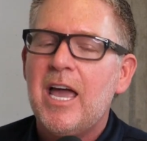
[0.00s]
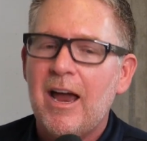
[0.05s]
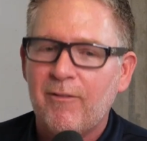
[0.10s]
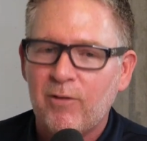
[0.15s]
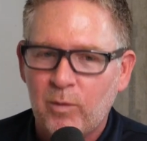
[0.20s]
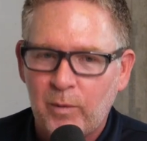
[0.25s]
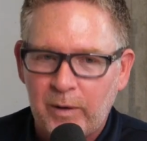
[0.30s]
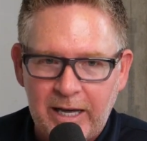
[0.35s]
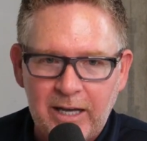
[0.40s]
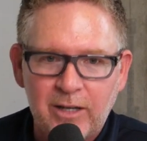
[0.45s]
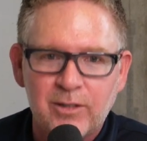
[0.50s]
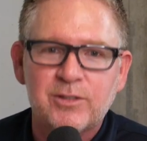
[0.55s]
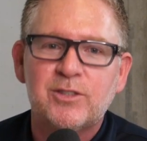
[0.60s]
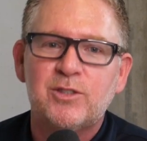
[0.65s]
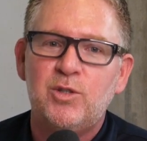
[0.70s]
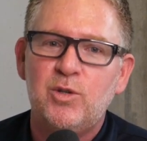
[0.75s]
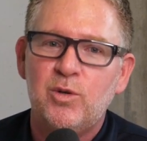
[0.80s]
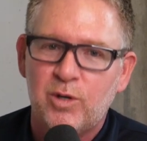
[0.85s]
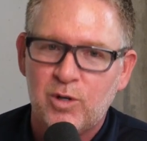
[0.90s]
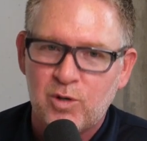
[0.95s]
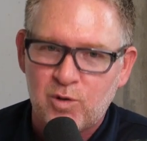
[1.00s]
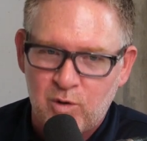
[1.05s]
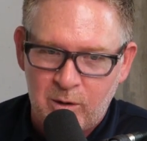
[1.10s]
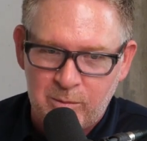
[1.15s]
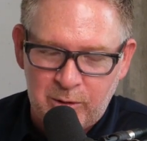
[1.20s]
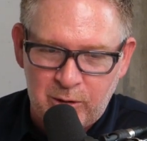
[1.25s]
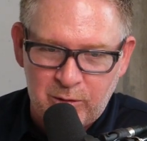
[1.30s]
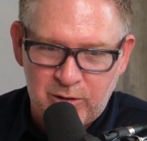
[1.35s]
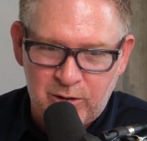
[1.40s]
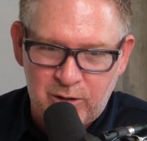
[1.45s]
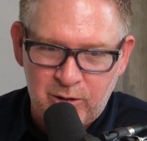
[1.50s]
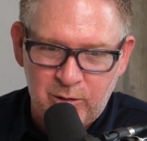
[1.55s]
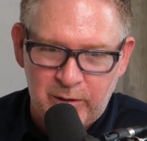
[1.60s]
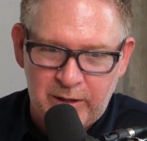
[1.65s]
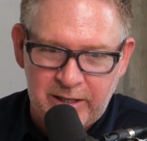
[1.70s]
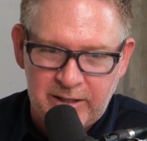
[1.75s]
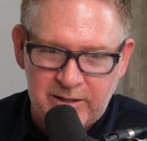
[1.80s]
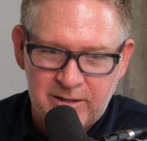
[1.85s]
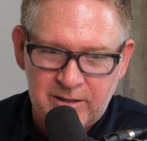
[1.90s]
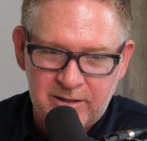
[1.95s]
everyone else to contribute to
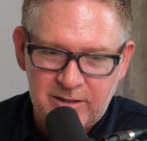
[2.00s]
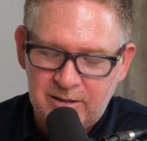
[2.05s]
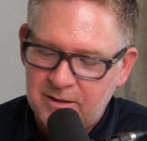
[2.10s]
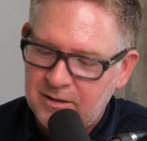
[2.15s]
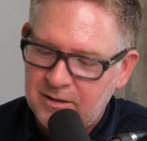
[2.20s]
it,